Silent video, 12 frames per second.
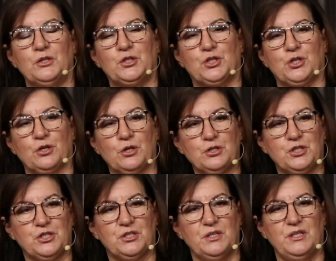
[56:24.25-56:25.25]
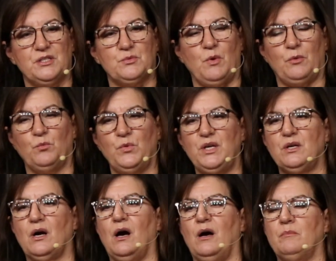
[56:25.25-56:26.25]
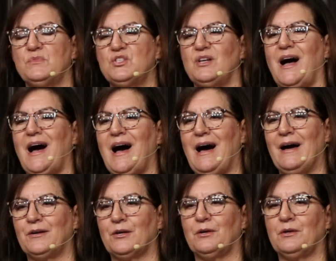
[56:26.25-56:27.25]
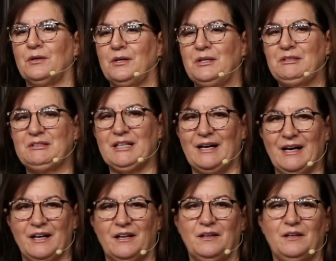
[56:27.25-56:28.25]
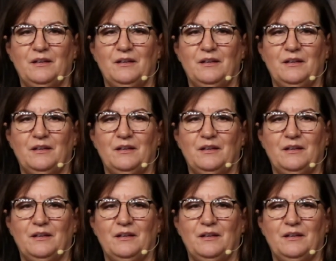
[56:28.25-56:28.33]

Church is when we come to honor God